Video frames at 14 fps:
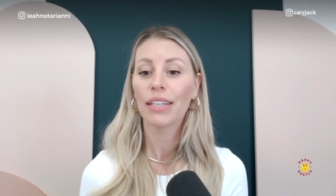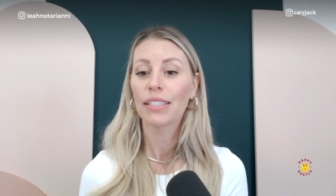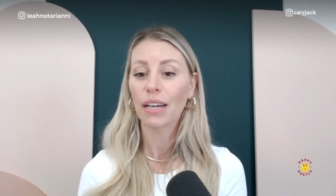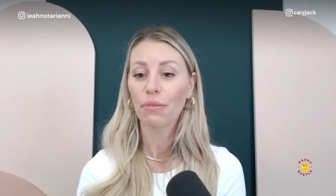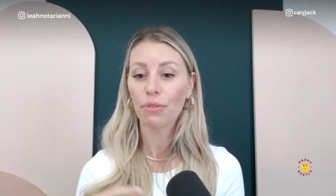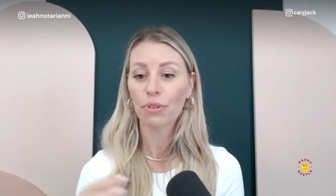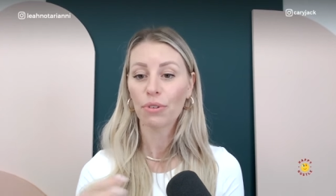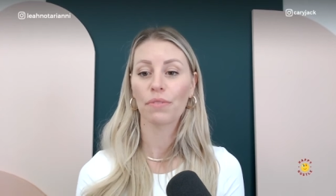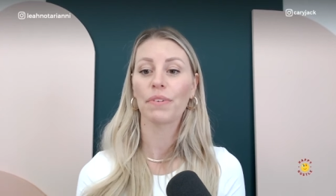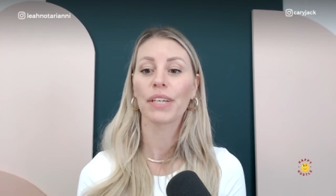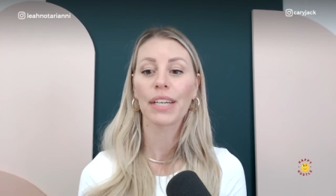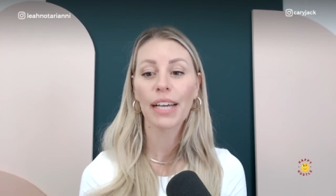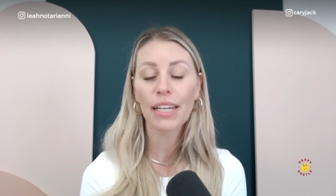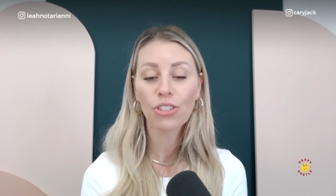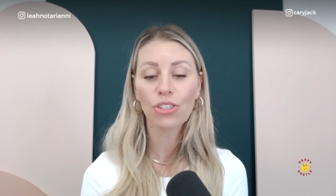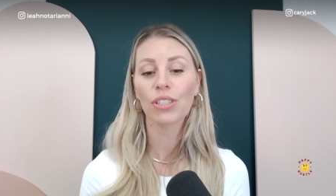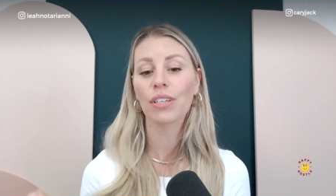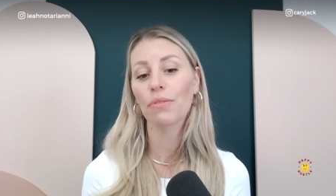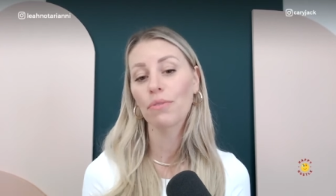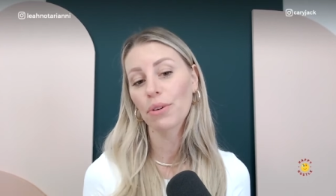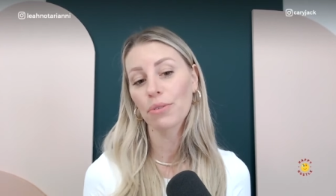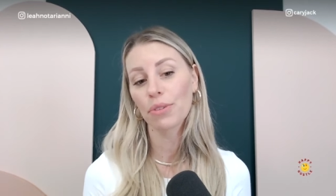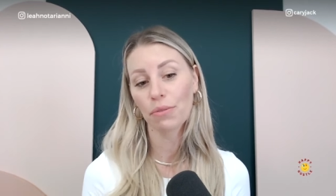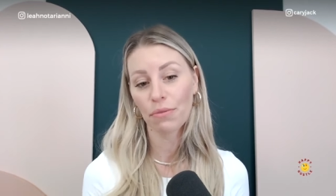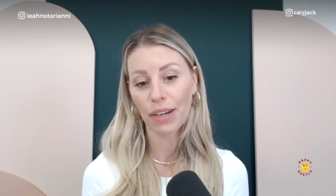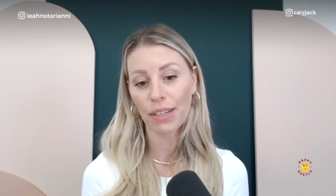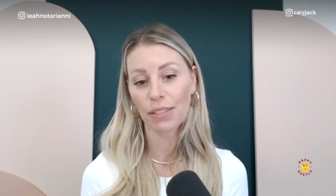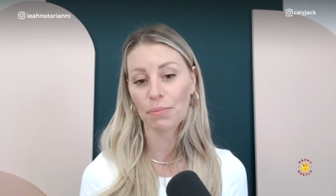diversification of those
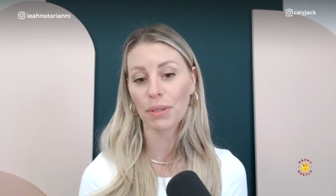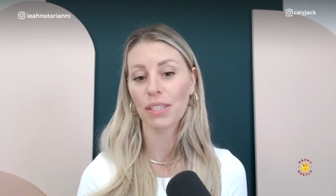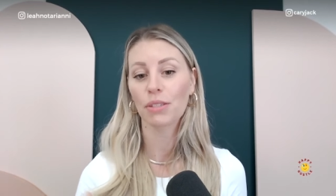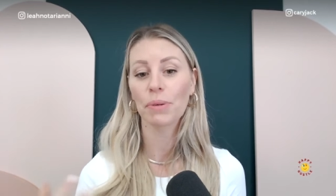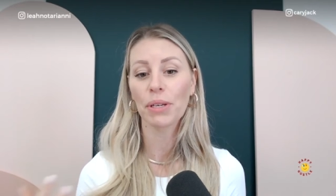investments